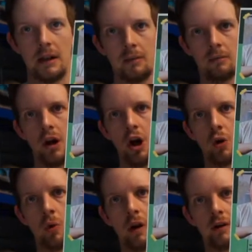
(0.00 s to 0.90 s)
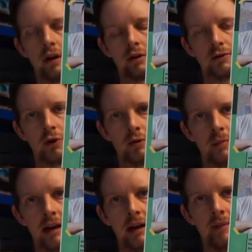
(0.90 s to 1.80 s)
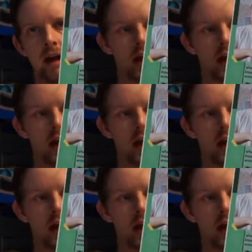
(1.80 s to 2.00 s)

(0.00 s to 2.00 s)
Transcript: to him quite a lot on social media,